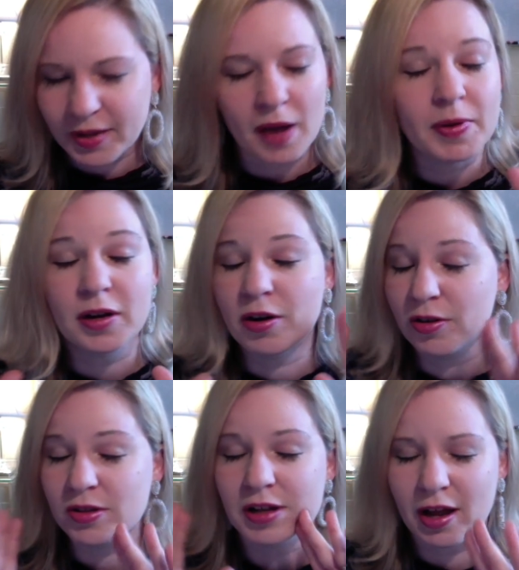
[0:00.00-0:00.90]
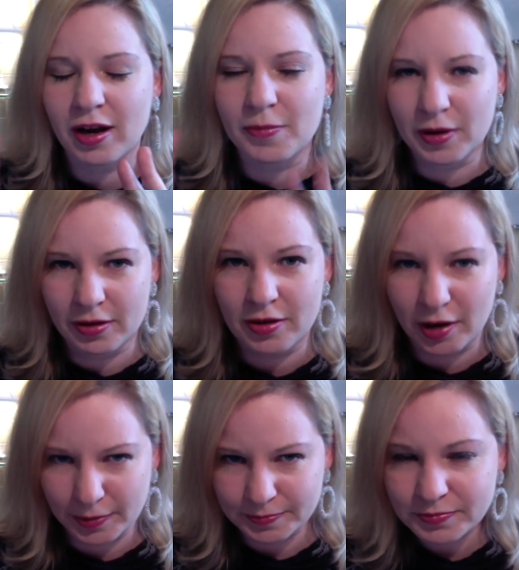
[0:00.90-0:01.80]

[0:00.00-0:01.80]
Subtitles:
I'm going to curse a lot. I'm really sorry.